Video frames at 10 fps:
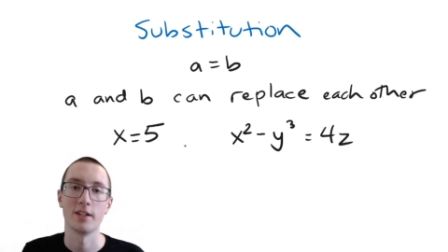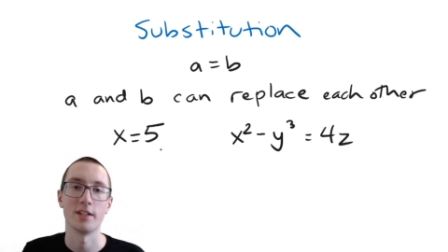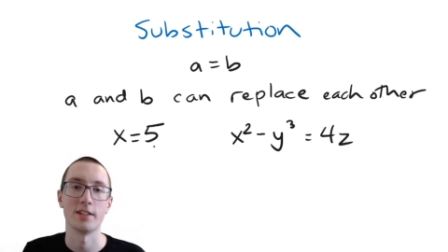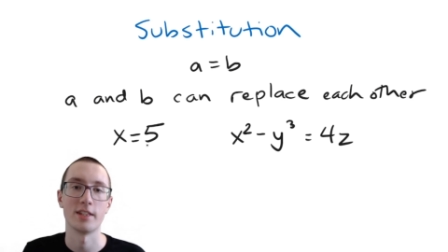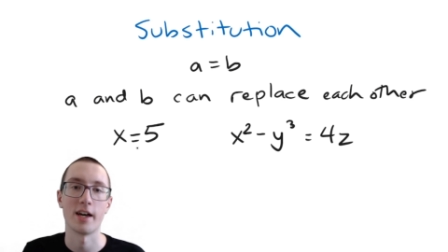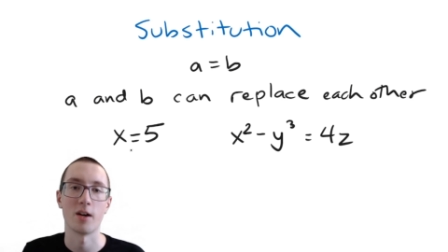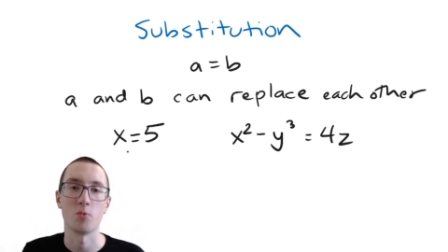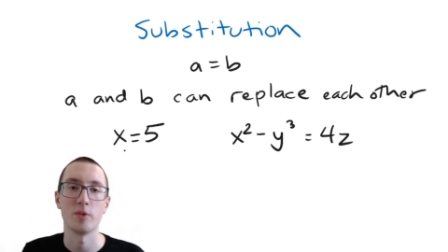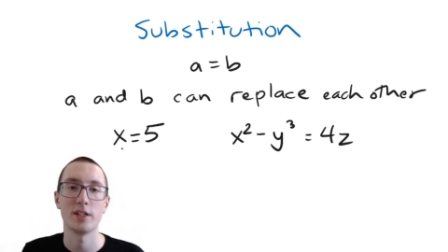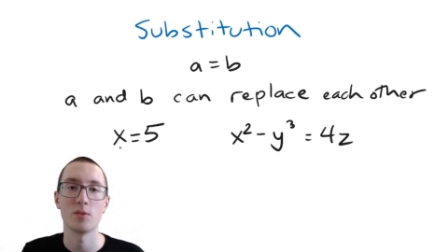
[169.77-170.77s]
is that
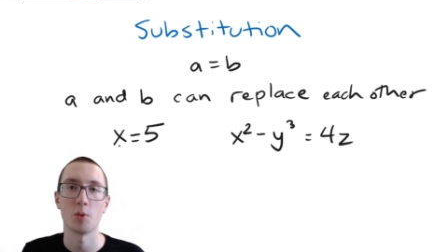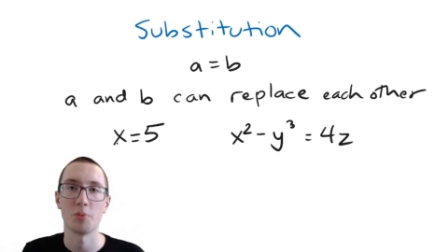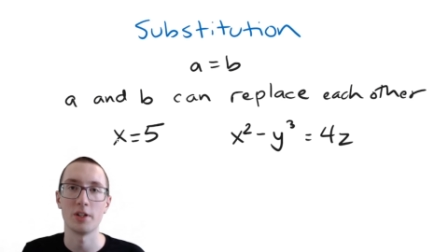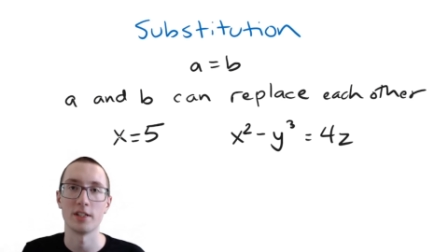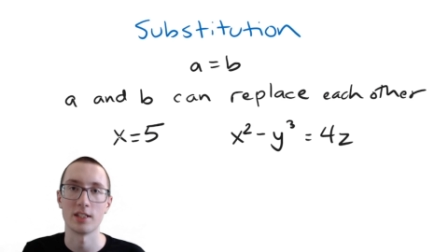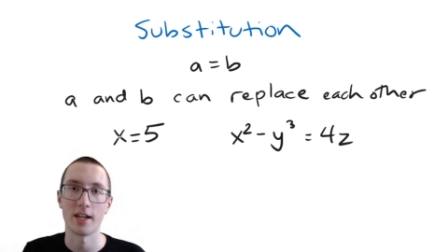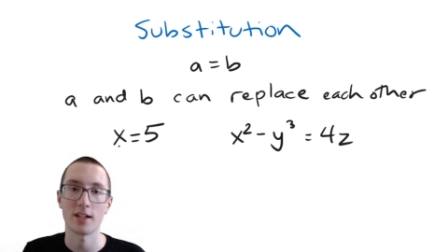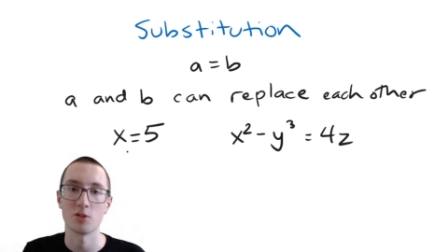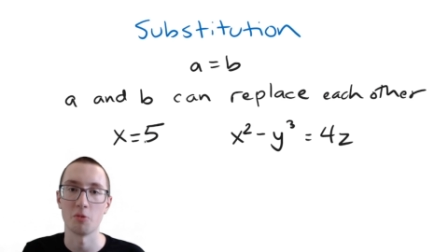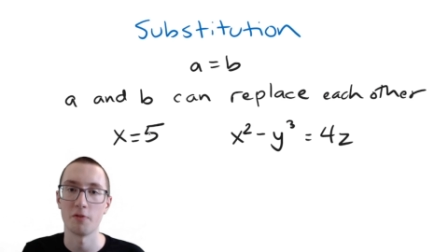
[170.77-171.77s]
we can replace
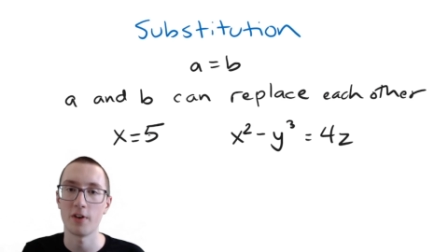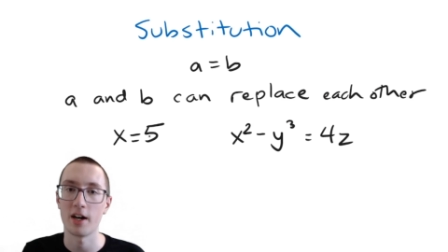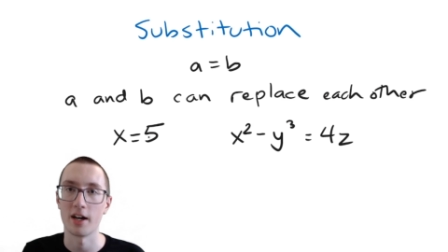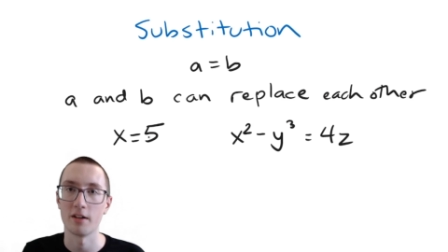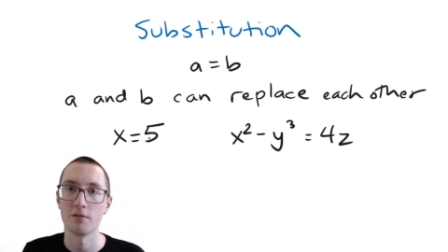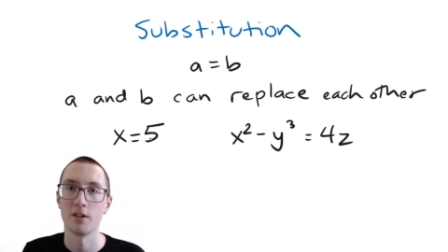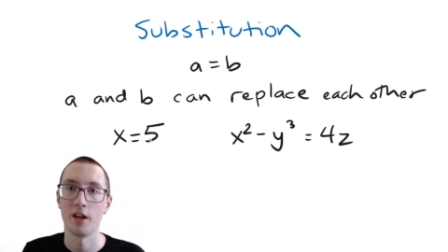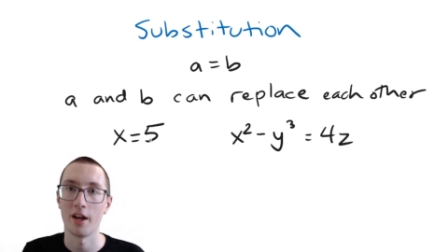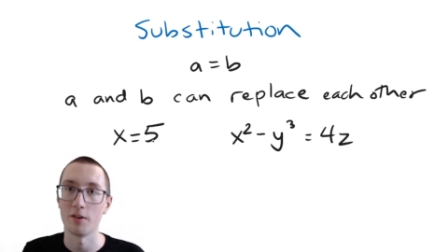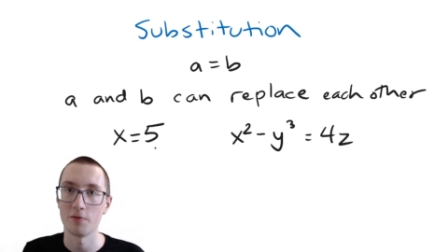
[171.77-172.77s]
x with 5
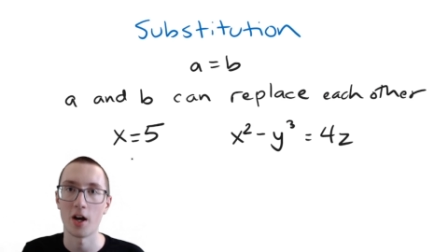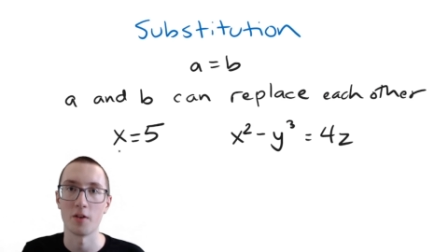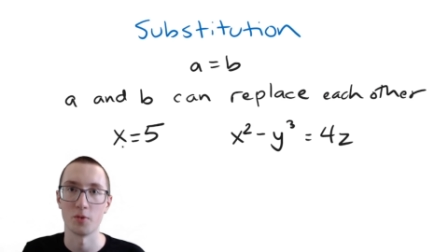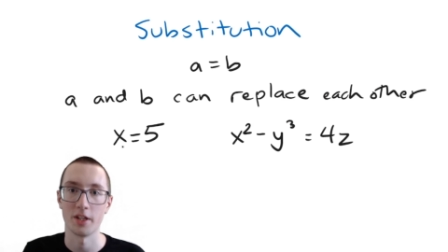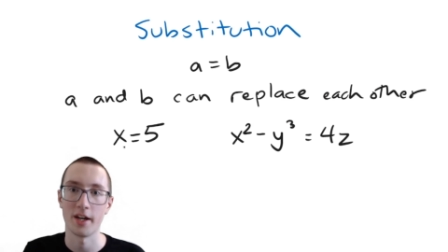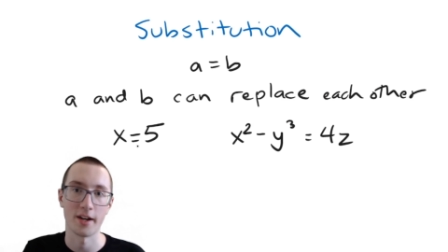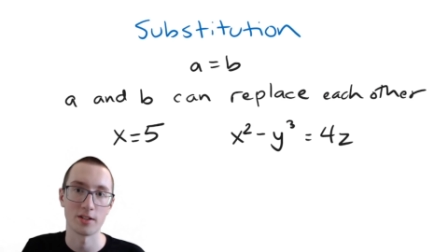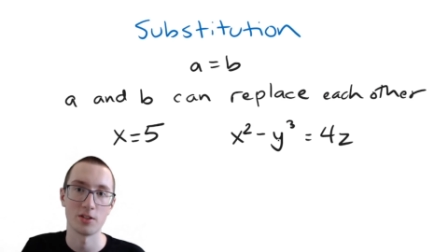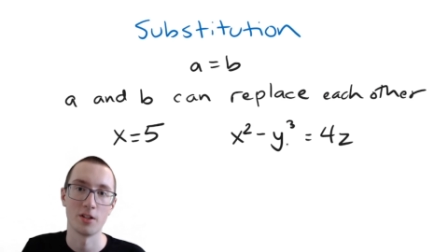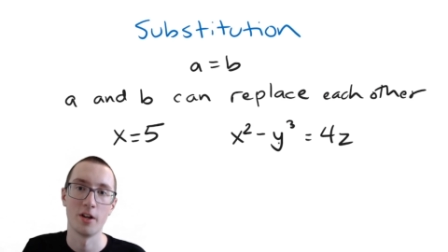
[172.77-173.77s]
and 5 with
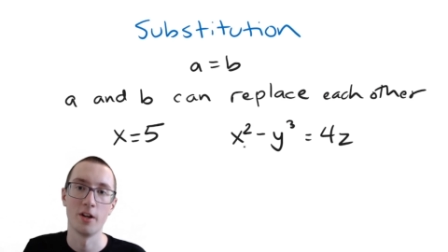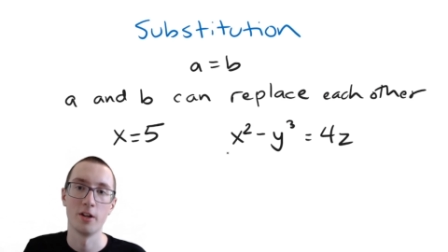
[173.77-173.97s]
x.